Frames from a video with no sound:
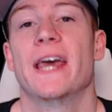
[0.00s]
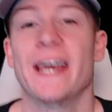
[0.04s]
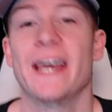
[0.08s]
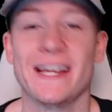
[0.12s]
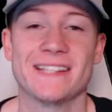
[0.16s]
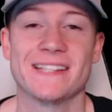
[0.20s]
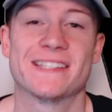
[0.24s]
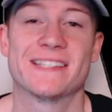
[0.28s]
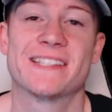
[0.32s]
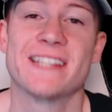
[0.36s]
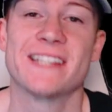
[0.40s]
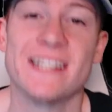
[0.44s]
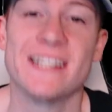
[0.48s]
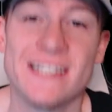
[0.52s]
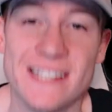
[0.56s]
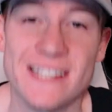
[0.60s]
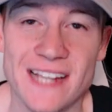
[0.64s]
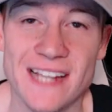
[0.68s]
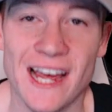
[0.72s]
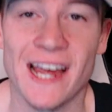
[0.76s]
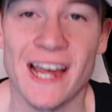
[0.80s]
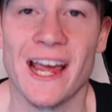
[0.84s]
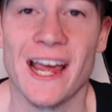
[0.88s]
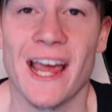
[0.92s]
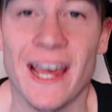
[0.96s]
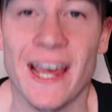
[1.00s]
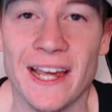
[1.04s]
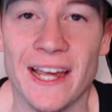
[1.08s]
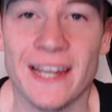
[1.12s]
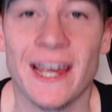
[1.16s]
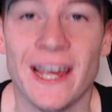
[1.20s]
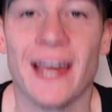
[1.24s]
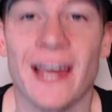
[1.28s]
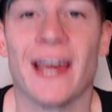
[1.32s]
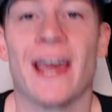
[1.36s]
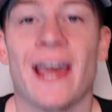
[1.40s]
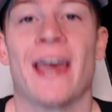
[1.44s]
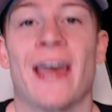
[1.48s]
It's Zite,
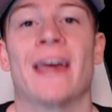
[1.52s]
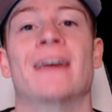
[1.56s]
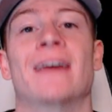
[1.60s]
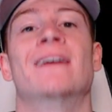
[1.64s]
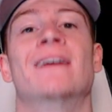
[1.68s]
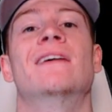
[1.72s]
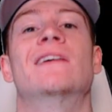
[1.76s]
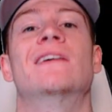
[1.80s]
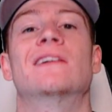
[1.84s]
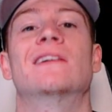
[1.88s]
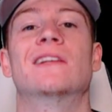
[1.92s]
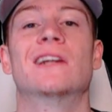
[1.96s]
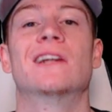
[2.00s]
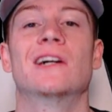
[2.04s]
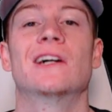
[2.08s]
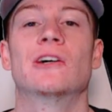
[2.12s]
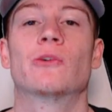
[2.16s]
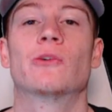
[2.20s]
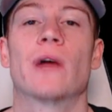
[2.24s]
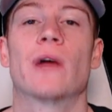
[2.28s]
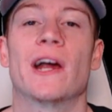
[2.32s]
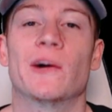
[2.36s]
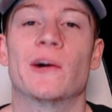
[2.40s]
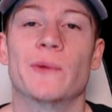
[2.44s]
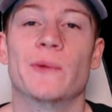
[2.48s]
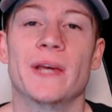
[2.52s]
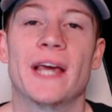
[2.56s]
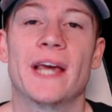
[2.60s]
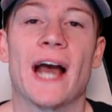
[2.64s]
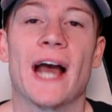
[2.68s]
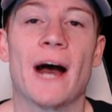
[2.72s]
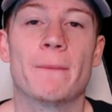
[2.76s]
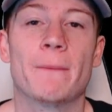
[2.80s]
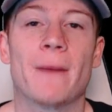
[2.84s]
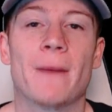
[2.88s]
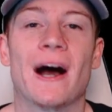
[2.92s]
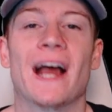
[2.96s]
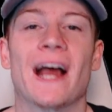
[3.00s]
aka Lil Rat. We
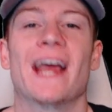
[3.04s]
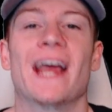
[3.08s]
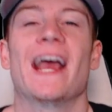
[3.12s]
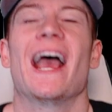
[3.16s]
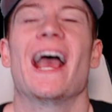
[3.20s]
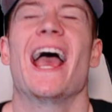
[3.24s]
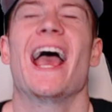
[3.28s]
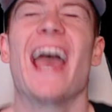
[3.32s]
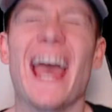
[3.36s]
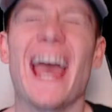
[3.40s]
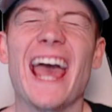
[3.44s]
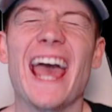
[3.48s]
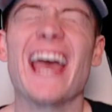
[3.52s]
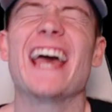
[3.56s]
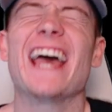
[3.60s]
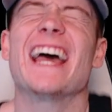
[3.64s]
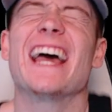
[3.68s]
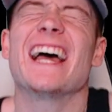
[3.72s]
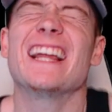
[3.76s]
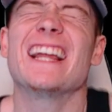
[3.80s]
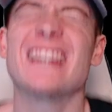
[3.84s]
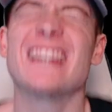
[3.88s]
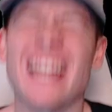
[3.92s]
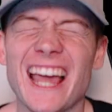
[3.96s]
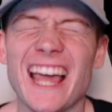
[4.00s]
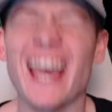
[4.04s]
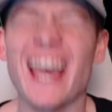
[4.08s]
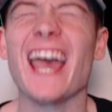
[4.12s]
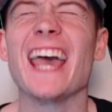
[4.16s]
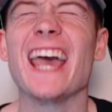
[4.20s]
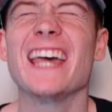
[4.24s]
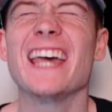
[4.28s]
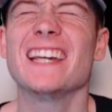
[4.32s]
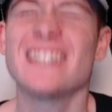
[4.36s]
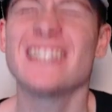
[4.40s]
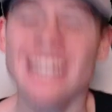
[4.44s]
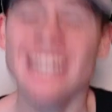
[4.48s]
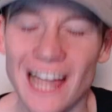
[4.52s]
got my
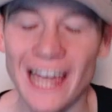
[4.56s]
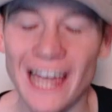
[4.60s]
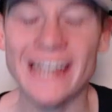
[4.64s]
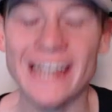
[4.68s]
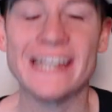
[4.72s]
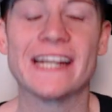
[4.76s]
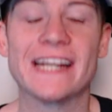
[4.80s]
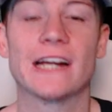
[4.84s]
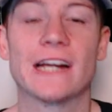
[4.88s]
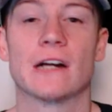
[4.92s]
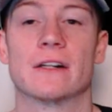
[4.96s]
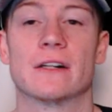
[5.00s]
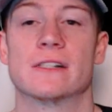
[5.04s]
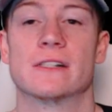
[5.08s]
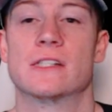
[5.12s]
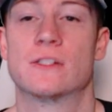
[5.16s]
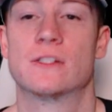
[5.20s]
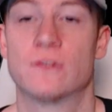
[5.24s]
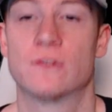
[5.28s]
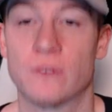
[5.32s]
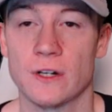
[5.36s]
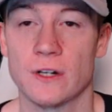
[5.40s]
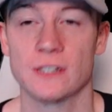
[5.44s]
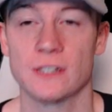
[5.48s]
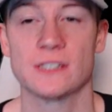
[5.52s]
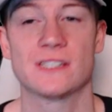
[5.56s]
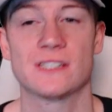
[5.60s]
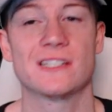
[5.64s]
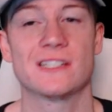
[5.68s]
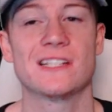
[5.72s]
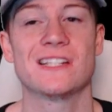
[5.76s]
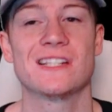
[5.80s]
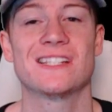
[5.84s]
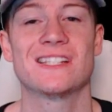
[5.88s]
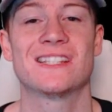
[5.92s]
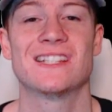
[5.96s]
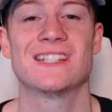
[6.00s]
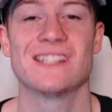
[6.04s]
LA Lakers
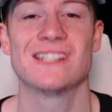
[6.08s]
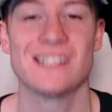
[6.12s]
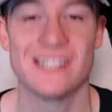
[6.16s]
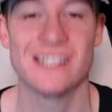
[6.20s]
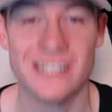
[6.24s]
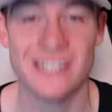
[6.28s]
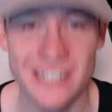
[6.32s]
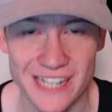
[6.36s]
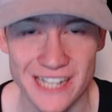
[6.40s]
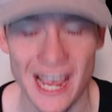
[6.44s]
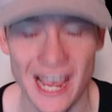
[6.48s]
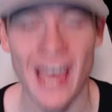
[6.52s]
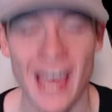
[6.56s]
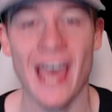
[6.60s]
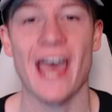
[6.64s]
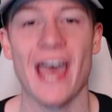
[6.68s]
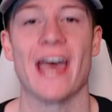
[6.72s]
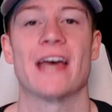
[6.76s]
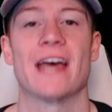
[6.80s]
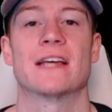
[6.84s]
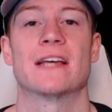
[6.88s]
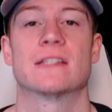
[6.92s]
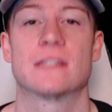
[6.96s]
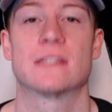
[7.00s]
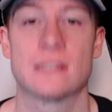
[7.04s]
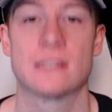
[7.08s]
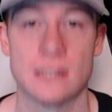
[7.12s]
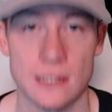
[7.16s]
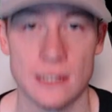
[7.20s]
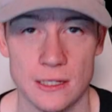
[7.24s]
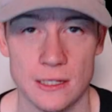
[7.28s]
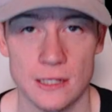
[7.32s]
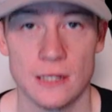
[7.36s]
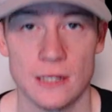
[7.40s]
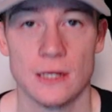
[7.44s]
versus the Jazz.